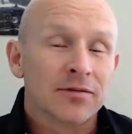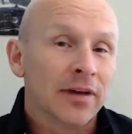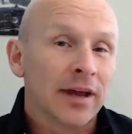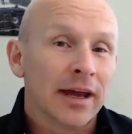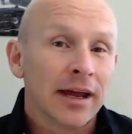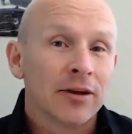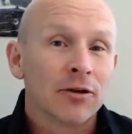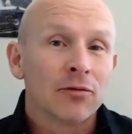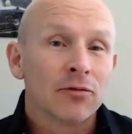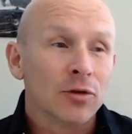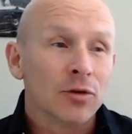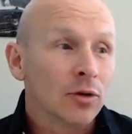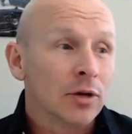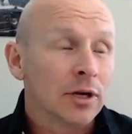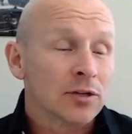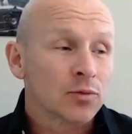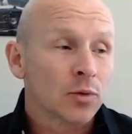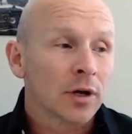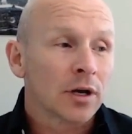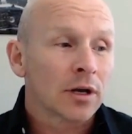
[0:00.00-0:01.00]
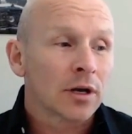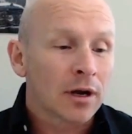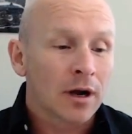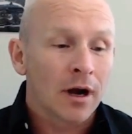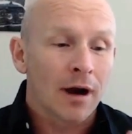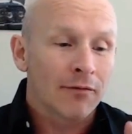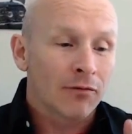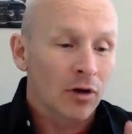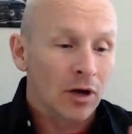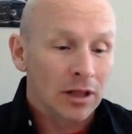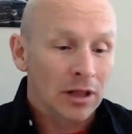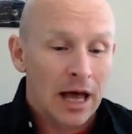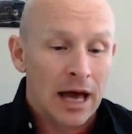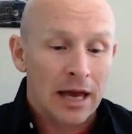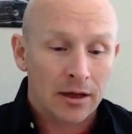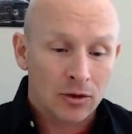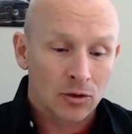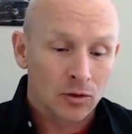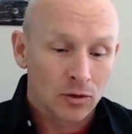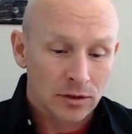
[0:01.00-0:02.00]
interview because we're going to cover a
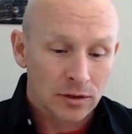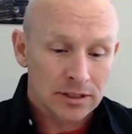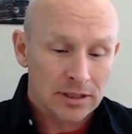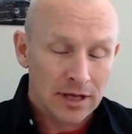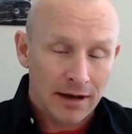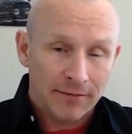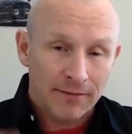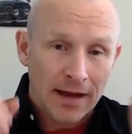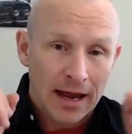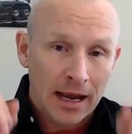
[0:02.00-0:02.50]
lot of cool stuff.